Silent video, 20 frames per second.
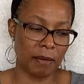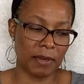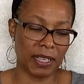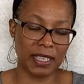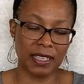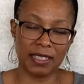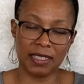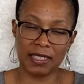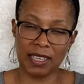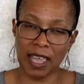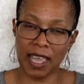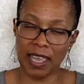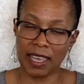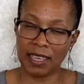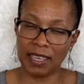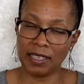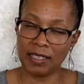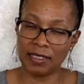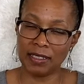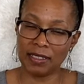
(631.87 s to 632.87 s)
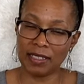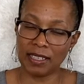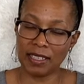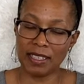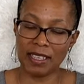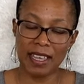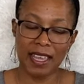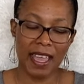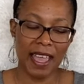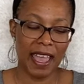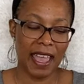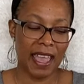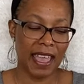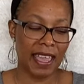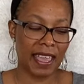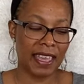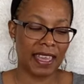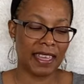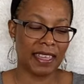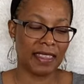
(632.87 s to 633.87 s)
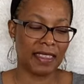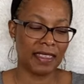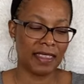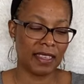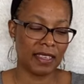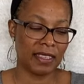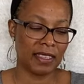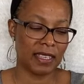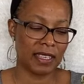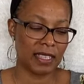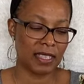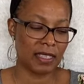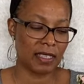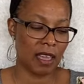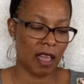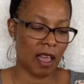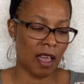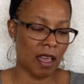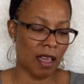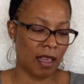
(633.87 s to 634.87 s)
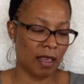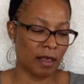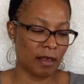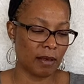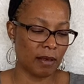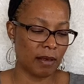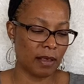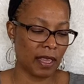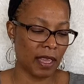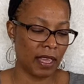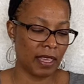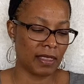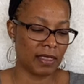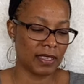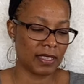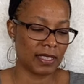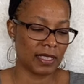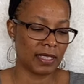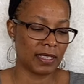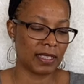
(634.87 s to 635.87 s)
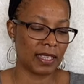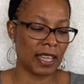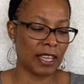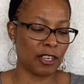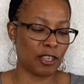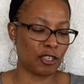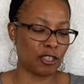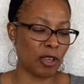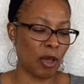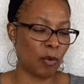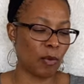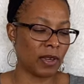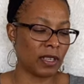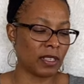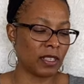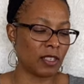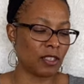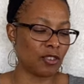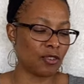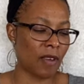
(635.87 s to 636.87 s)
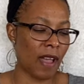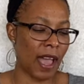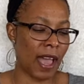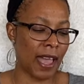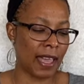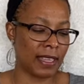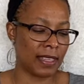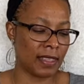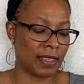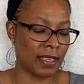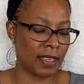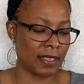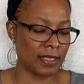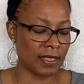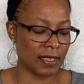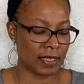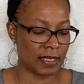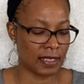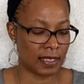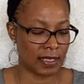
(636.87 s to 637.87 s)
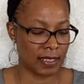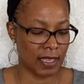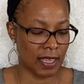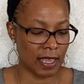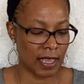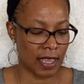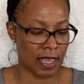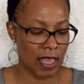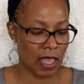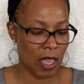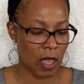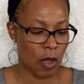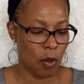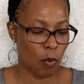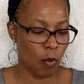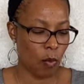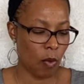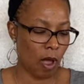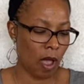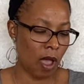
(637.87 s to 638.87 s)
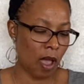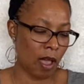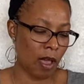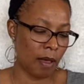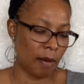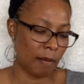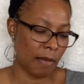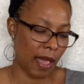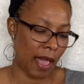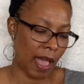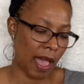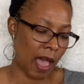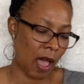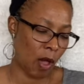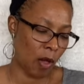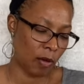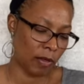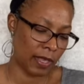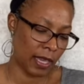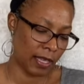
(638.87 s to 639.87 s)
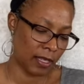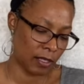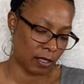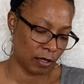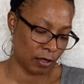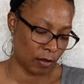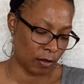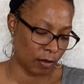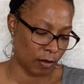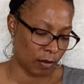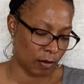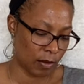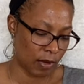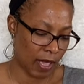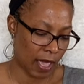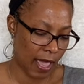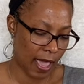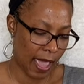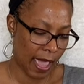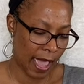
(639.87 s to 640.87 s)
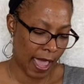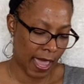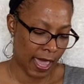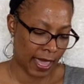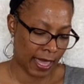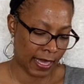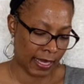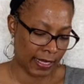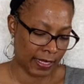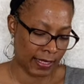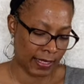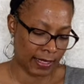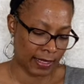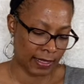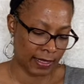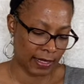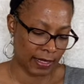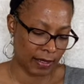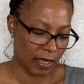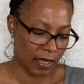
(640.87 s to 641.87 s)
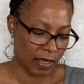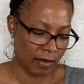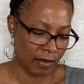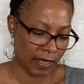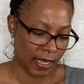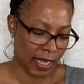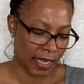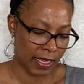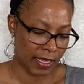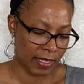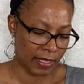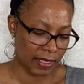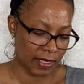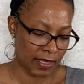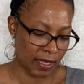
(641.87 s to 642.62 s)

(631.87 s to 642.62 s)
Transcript: contained in this container. So I want to try this and see how they do. And okay,